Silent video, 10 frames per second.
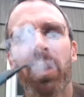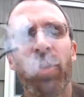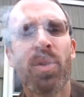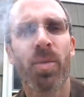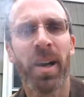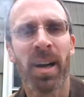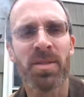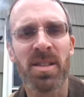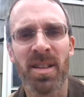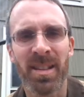2-3
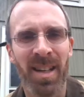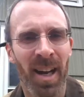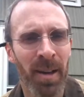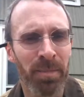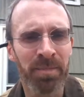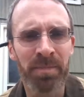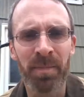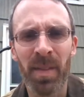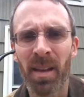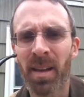ounces at a time.
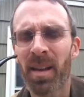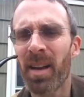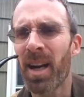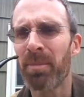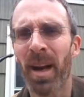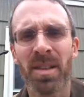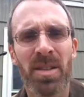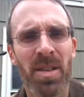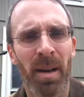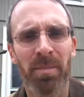
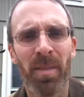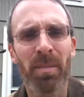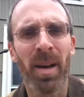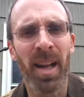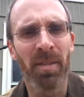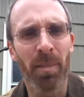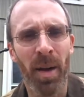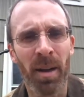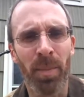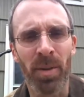I might have a
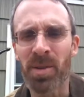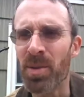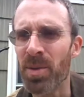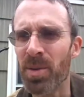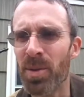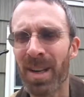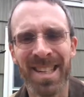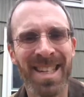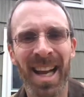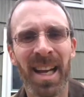pipe or two a
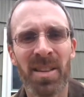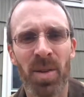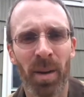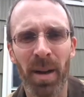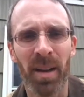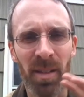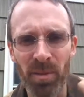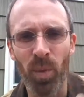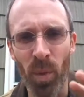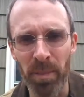day, so I'm not
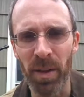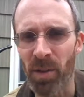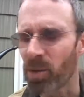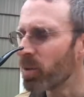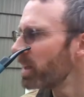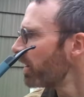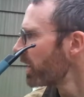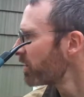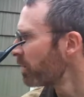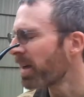ripping through it
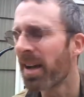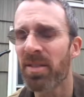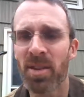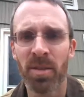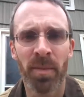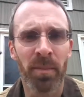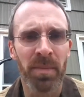like some guys do.